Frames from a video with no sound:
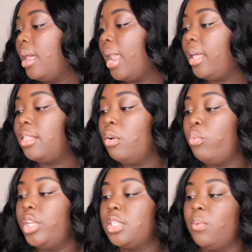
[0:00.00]
Like the
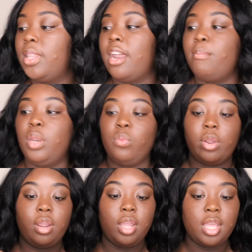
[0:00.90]
recent one that I've been
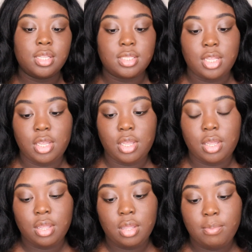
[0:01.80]
wearing is
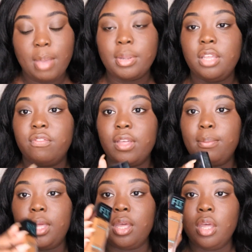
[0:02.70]
the Maybelline
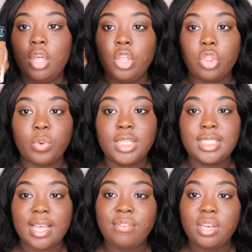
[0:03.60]
Fit Me
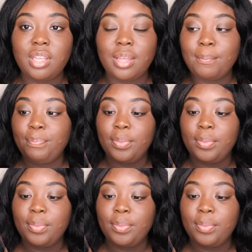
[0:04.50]
370,